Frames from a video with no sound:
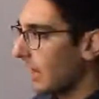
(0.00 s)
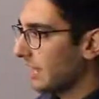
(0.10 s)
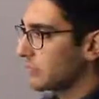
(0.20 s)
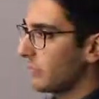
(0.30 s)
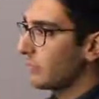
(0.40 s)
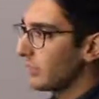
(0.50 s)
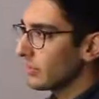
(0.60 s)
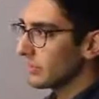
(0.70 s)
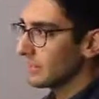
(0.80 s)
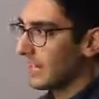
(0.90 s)
And so when we
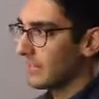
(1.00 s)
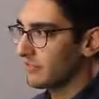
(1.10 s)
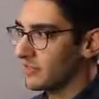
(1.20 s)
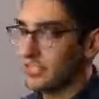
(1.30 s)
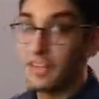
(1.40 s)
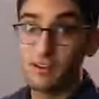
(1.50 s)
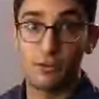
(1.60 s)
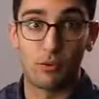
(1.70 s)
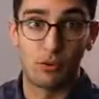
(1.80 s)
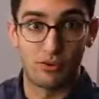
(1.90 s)
look at the kind of state of
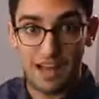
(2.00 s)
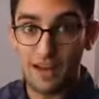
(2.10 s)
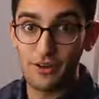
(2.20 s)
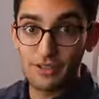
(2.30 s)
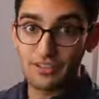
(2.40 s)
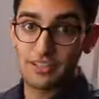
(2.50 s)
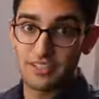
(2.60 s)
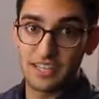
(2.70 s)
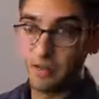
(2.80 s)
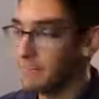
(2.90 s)
the world of how these
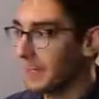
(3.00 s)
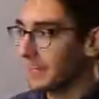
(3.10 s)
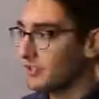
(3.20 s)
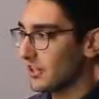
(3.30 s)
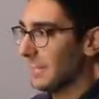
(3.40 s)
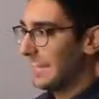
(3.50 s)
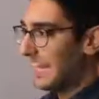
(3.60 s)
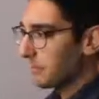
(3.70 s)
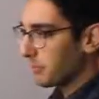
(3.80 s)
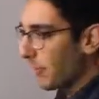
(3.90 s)
things get managed,
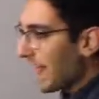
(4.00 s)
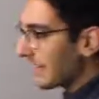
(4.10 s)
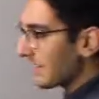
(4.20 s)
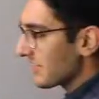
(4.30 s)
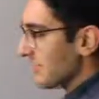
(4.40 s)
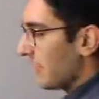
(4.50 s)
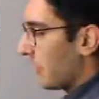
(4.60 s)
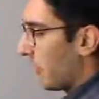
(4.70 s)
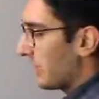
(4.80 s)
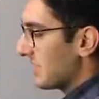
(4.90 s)
in practice,
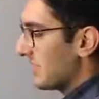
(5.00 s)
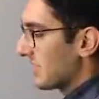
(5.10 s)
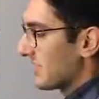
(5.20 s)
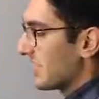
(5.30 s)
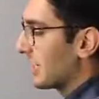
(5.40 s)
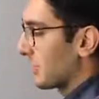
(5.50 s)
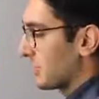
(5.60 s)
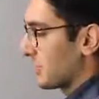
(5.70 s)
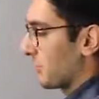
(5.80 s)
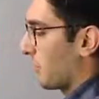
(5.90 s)
what we see is
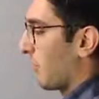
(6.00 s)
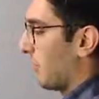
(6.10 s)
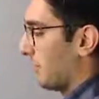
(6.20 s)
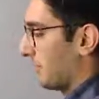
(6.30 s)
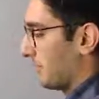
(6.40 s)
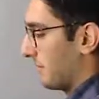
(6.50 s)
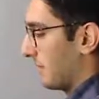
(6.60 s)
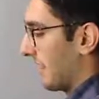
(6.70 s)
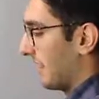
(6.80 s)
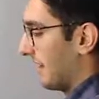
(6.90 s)
secret sprawl,
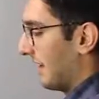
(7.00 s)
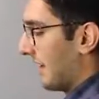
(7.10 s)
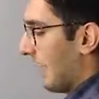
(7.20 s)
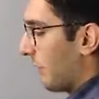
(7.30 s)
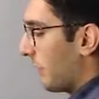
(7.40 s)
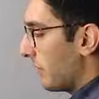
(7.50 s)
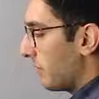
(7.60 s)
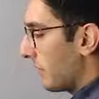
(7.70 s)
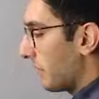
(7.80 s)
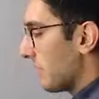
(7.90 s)
right? And what we
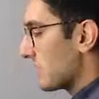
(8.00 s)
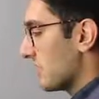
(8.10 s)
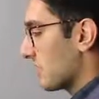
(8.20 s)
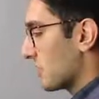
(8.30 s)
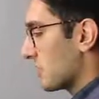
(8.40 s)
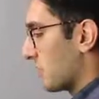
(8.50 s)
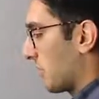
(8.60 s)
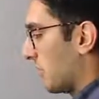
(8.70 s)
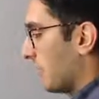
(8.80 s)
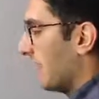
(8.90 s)
mean by secret
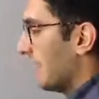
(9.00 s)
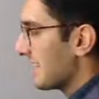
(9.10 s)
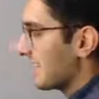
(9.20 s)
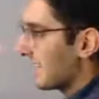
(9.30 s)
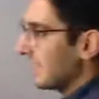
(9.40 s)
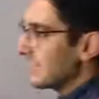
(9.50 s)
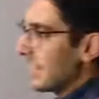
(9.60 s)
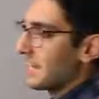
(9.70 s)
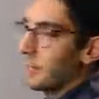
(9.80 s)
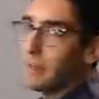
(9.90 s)
sprawl is that these
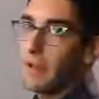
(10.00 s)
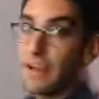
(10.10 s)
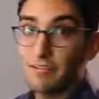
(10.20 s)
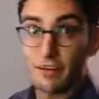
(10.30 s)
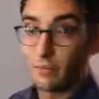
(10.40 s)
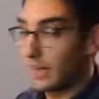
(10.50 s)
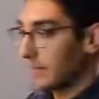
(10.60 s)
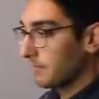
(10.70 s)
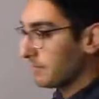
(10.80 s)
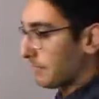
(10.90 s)
end up
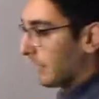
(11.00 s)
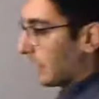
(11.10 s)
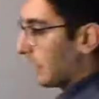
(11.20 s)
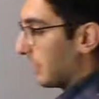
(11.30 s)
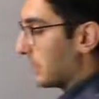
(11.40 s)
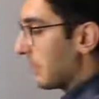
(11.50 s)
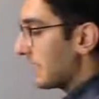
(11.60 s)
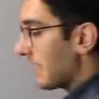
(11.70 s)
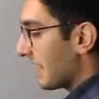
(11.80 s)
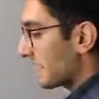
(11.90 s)
everywhere. They're in
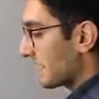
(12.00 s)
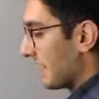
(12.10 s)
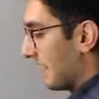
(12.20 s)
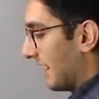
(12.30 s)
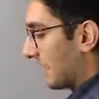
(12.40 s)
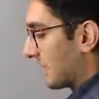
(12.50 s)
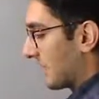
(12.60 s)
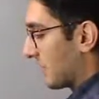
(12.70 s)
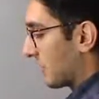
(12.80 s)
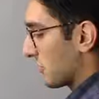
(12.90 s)
plain text
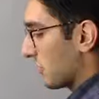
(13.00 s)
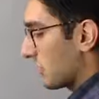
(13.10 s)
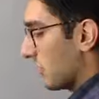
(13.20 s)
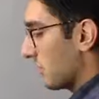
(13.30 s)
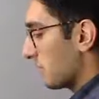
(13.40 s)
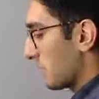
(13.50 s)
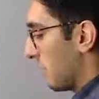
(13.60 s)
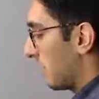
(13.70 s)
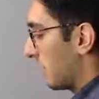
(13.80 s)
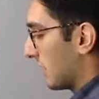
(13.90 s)
inside of our source code, so
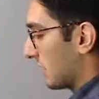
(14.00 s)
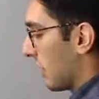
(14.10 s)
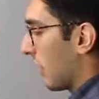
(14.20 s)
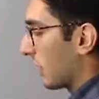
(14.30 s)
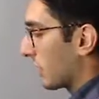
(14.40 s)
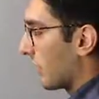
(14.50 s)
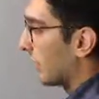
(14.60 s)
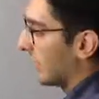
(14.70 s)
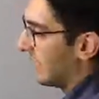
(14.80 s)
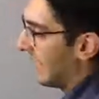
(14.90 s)
maybe it's
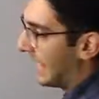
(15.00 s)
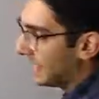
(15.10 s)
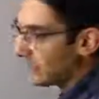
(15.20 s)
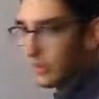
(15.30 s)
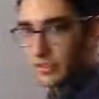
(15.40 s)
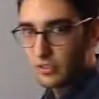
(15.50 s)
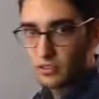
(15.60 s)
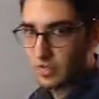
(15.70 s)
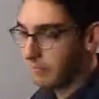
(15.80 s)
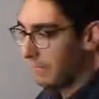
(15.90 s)
hard-coded in a header what the
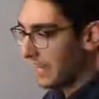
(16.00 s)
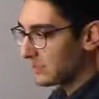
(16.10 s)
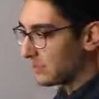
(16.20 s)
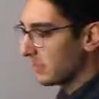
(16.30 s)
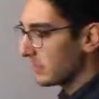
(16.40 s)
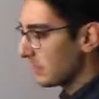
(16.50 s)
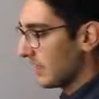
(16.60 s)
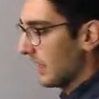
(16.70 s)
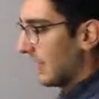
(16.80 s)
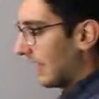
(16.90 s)
username and password is.
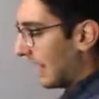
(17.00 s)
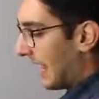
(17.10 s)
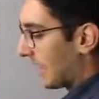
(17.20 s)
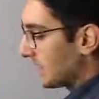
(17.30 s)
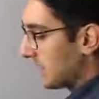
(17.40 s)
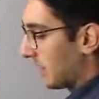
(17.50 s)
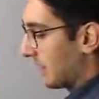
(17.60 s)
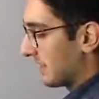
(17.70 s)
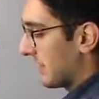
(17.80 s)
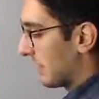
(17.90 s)
It ends up
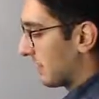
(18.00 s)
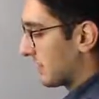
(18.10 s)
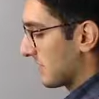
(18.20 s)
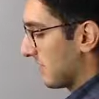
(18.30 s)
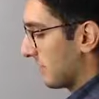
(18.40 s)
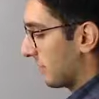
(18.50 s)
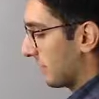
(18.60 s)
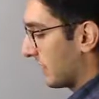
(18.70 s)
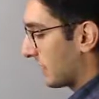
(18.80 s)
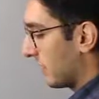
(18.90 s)
inside of things like
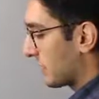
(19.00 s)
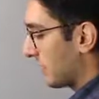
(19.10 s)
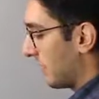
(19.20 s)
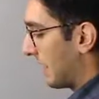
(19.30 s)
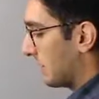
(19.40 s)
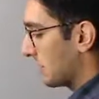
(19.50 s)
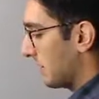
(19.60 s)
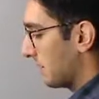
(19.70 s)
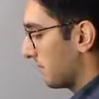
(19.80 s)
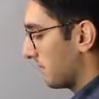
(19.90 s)
configuration
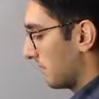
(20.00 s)
management.